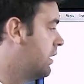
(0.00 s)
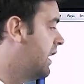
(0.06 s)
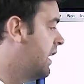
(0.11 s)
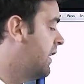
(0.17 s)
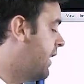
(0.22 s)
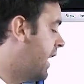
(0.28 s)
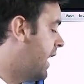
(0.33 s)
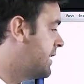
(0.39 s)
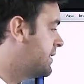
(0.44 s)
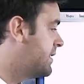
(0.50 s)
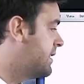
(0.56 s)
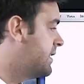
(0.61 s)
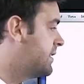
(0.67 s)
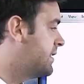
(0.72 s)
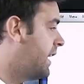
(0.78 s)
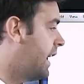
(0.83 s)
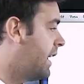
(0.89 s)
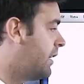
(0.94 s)
if it has this
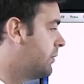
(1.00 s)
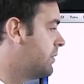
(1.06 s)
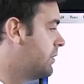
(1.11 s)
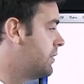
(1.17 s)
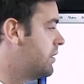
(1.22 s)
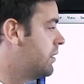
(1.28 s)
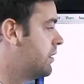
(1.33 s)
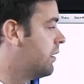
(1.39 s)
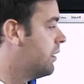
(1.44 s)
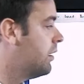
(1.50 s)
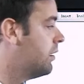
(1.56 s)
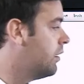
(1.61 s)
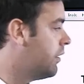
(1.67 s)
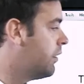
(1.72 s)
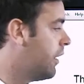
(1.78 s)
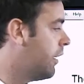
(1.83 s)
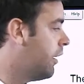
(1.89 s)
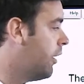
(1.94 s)
sound,
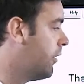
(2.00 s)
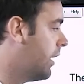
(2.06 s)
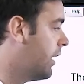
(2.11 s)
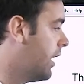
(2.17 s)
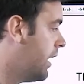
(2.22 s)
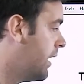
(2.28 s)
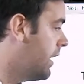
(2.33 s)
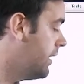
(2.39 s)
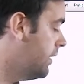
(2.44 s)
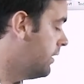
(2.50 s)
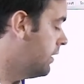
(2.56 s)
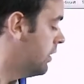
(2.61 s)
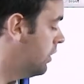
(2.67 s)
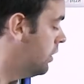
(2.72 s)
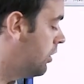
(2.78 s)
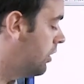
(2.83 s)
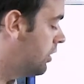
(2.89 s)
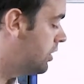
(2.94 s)
the long I,
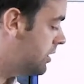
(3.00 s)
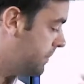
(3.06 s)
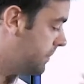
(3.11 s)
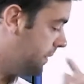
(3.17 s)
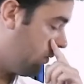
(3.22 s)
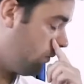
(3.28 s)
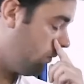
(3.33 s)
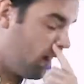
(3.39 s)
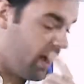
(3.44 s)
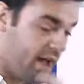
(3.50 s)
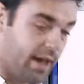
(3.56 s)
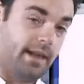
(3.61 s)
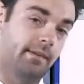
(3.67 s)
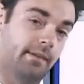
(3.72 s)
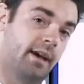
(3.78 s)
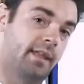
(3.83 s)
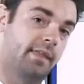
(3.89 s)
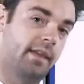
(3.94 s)
you can just put a Y
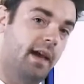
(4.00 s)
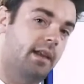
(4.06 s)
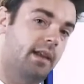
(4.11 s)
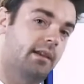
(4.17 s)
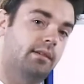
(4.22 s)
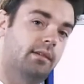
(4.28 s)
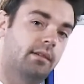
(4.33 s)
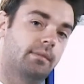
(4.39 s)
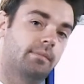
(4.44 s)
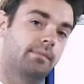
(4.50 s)
at the end.